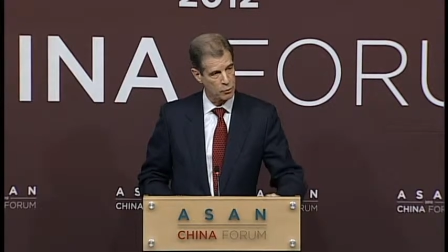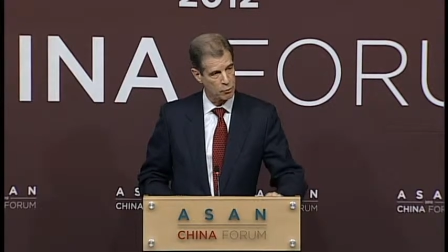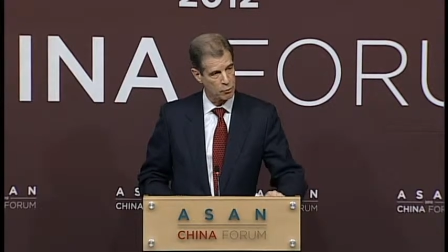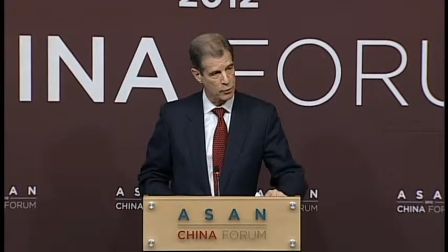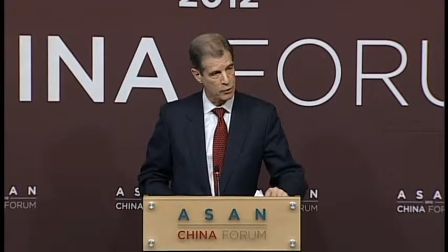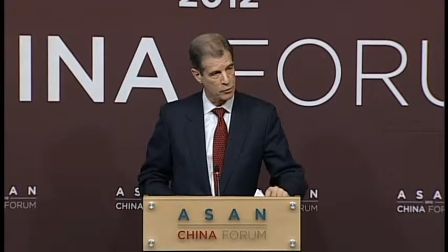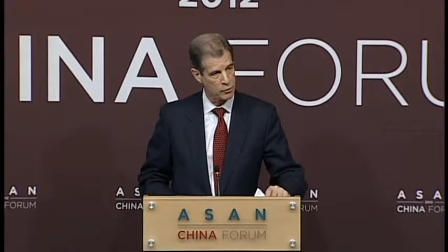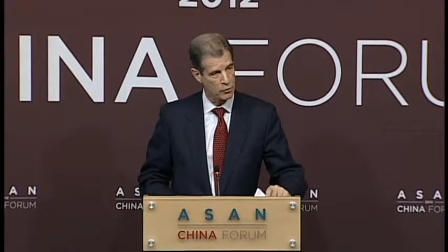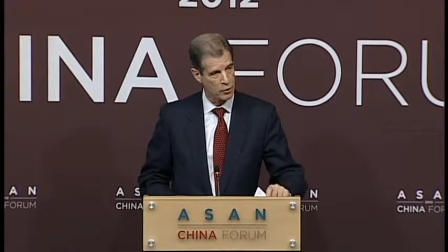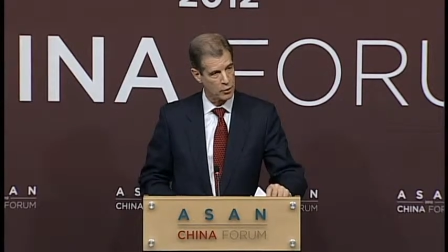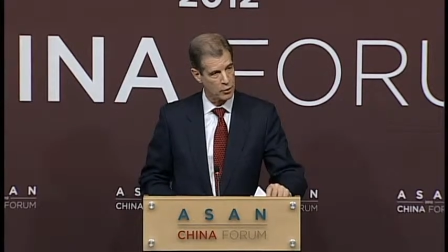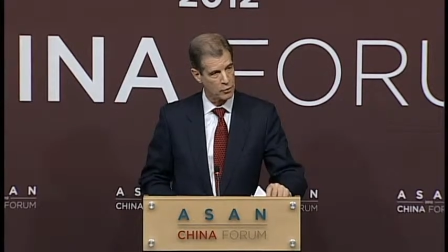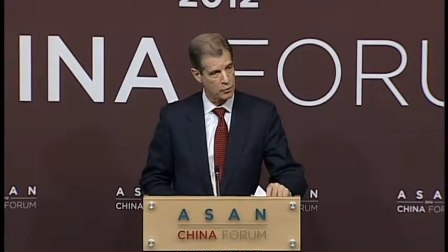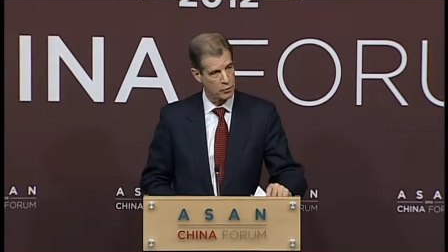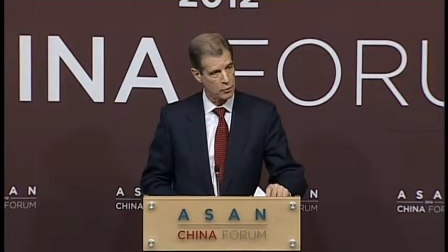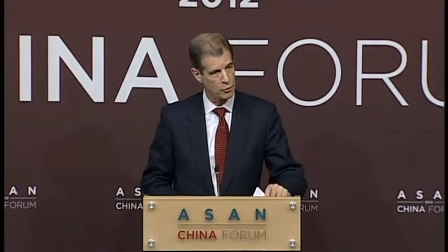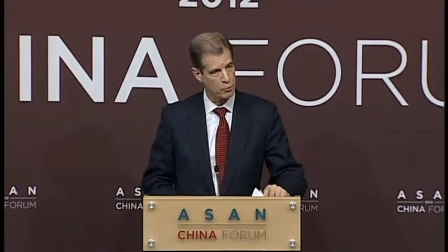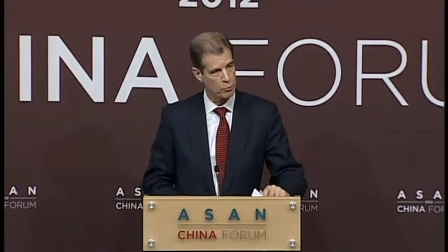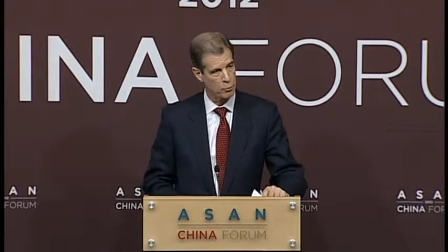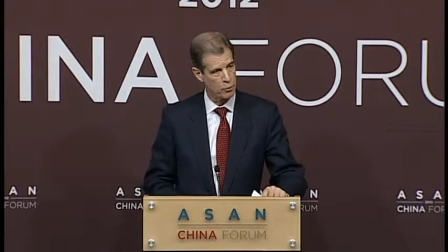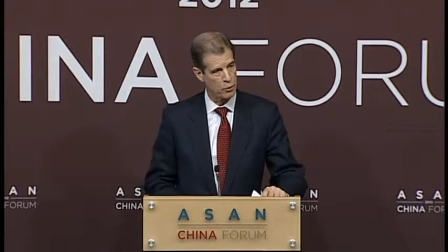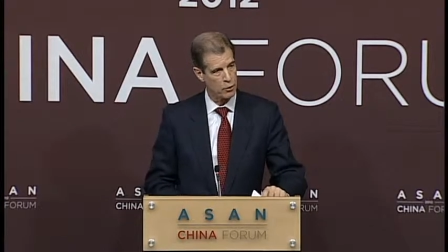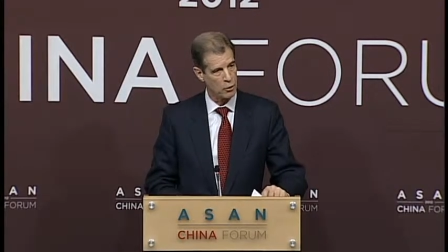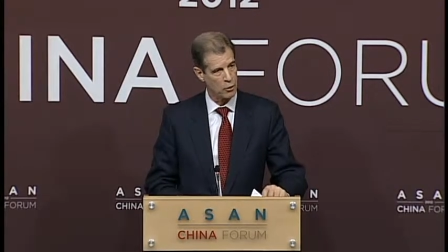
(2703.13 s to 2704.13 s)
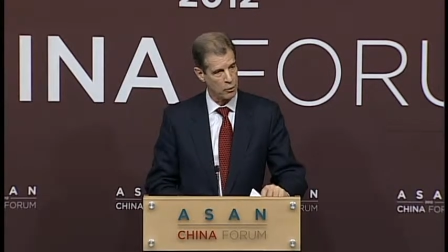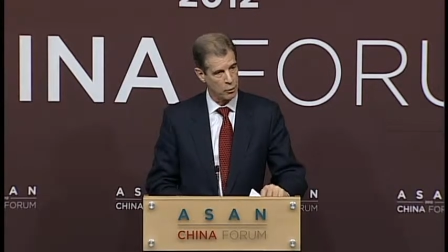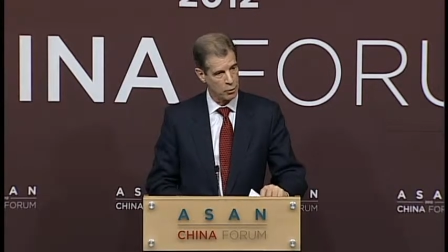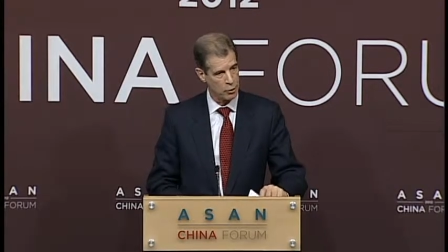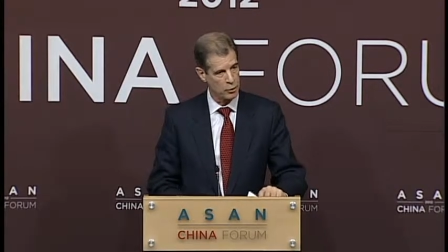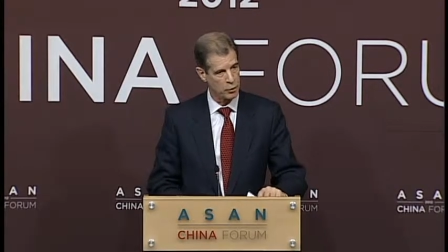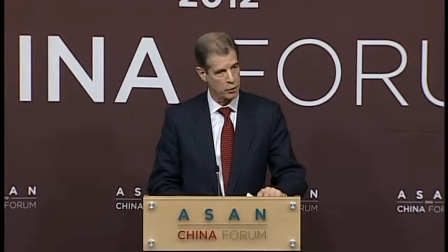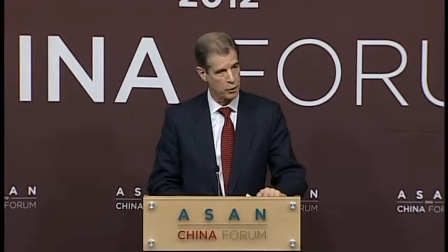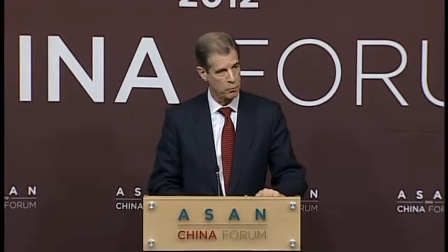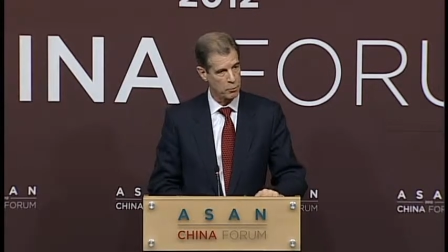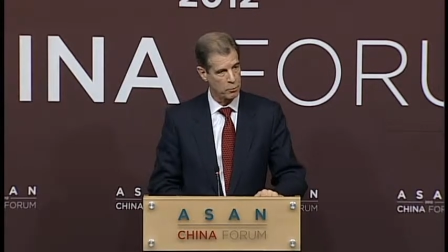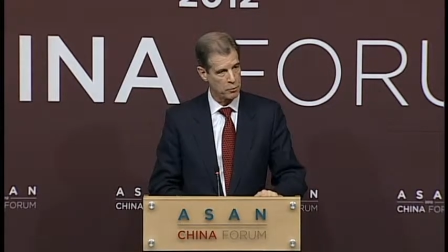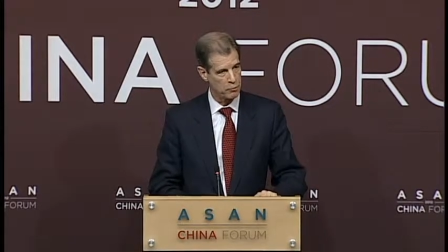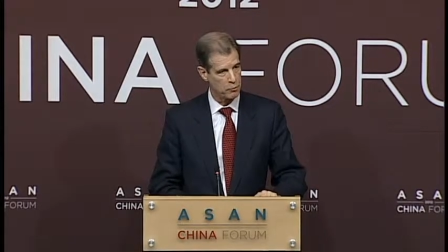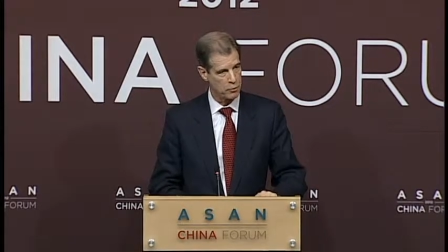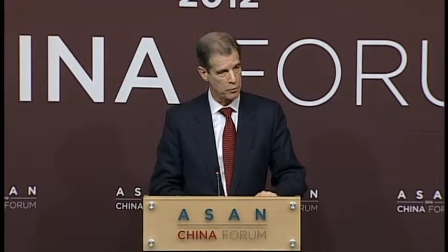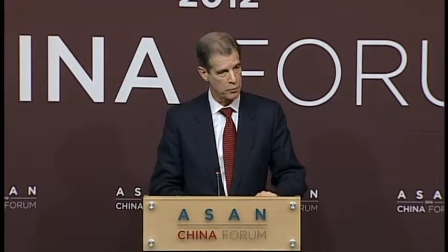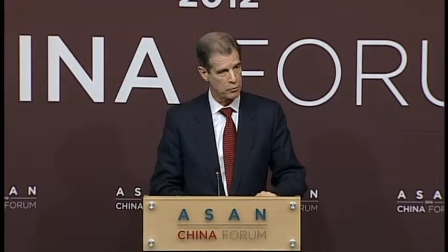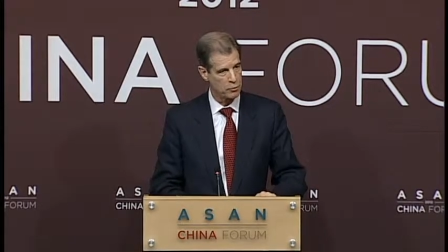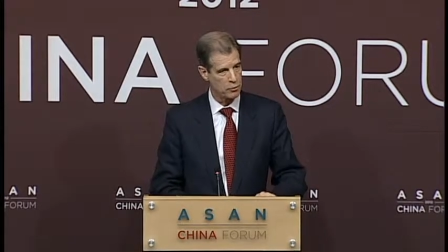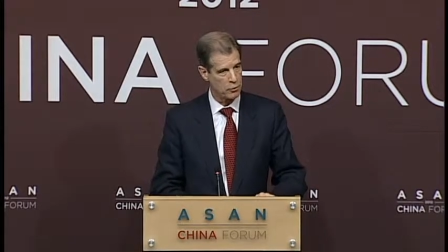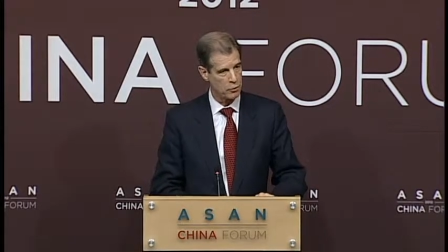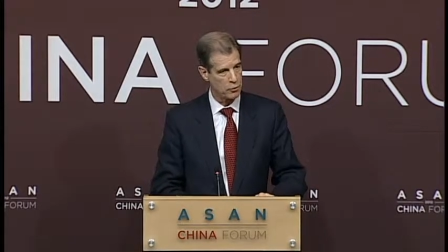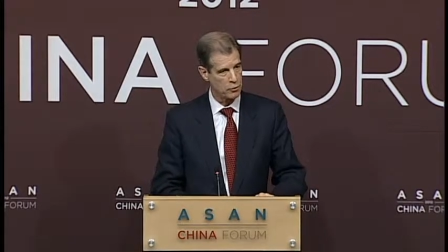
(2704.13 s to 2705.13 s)
resources with ownership of
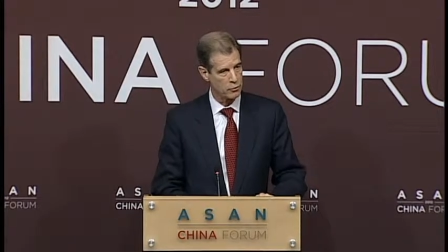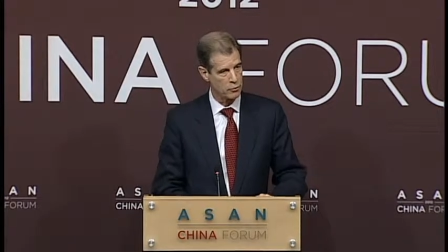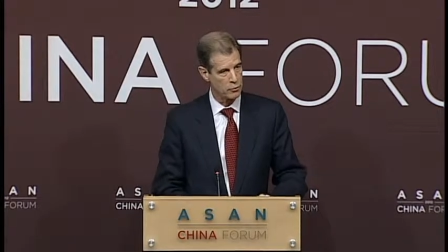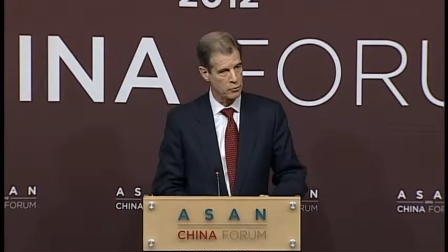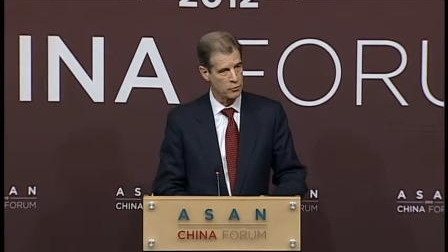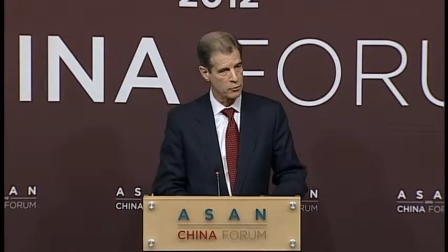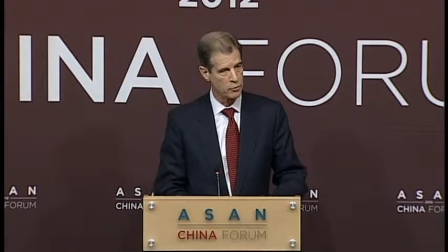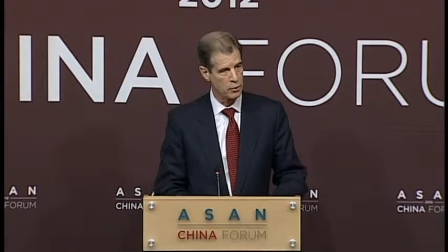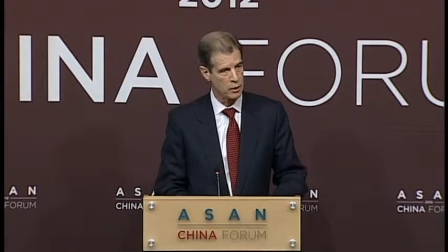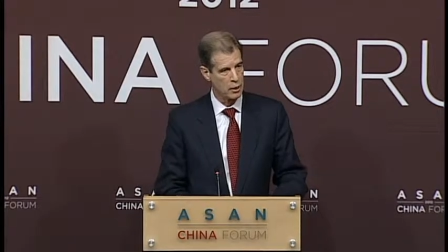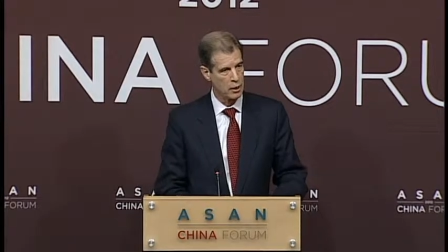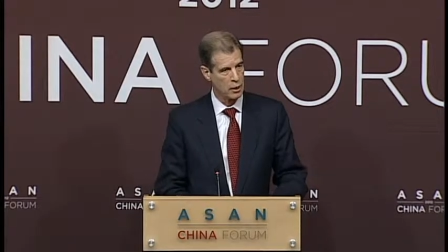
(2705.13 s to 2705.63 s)
resources,